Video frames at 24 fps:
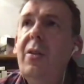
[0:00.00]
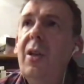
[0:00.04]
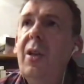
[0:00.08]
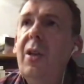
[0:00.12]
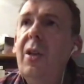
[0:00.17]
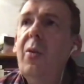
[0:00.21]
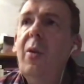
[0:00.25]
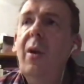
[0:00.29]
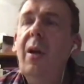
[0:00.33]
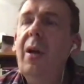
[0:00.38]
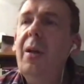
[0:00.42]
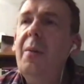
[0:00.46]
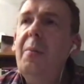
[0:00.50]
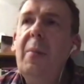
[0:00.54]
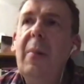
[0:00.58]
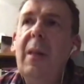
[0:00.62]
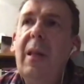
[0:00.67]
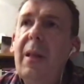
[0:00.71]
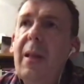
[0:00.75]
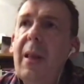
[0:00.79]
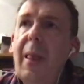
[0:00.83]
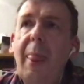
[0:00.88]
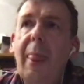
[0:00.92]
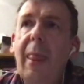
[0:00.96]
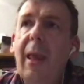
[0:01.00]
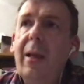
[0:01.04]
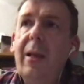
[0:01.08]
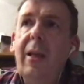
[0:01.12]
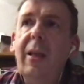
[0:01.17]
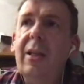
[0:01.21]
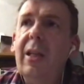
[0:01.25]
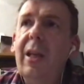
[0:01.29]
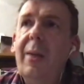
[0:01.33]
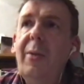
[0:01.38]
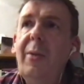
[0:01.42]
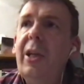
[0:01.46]
So,
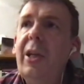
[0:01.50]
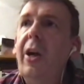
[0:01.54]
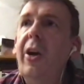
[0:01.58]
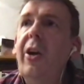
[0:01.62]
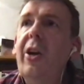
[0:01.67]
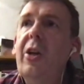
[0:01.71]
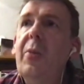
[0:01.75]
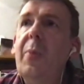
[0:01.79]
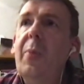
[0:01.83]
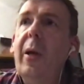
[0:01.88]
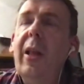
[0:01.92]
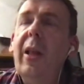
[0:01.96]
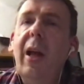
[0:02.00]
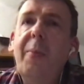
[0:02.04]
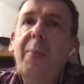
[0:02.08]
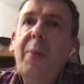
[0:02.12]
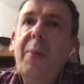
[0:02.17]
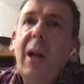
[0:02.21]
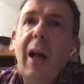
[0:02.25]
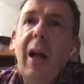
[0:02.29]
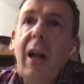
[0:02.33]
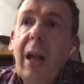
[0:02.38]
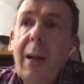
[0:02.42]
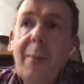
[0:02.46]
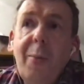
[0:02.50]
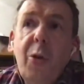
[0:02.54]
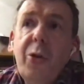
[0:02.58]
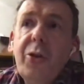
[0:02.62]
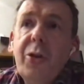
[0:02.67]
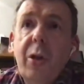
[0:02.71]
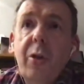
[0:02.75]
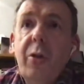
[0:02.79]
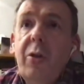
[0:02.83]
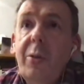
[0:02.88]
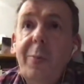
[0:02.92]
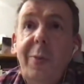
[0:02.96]
yes, I'm encouraged by that. And
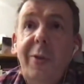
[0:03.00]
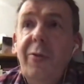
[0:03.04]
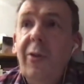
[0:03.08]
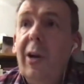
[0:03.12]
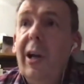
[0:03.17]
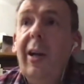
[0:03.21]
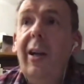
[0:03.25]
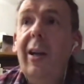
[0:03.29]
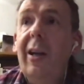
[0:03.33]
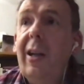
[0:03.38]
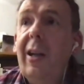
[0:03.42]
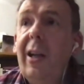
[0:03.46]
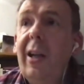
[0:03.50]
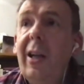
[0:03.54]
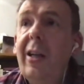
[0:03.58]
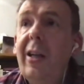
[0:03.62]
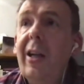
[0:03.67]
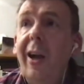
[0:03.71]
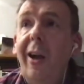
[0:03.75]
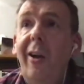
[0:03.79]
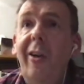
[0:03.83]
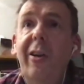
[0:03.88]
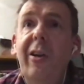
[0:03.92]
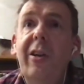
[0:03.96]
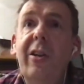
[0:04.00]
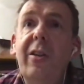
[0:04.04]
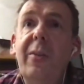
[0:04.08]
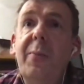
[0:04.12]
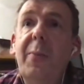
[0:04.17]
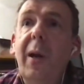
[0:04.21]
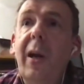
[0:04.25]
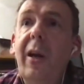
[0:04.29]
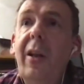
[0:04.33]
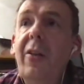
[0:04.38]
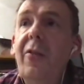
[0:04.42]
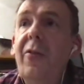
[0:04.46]
I'm also, to be frank,
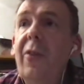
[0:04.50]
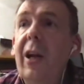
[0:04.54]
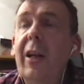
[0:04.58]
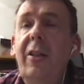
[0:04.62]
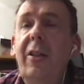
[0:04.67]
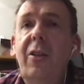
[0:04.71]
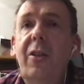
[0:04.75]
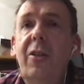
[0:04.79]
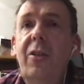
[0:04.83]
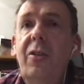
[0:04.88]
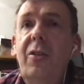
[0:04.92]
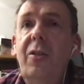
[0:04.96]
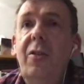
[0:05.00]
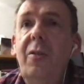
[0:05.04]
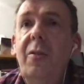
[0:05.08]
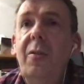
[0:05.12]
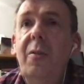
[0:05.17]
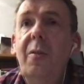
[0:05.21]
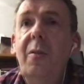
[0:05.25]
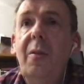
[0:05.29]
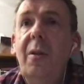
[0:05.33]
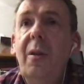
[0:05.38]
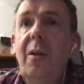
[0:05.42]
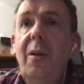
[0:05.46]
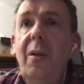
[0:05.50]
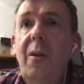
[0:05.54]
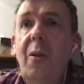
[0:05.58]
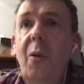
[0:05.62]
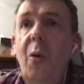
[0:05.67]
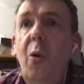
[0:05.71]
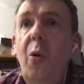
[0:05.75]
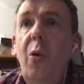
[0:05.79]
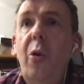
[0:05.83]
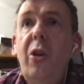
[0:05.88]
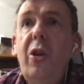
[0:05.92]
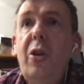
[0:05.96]
encouraged by the fact that
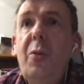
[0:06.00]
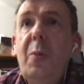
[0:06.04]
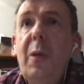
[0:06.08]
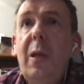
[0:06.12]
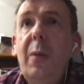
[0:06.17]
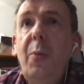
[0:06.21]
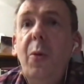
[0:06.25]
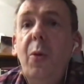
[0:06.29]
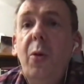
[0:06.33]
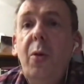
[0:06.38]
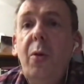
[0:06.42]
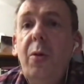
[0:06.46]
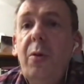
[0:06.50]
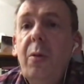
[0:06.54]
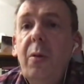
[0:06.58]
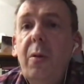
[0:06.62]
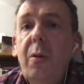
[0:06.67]
all these people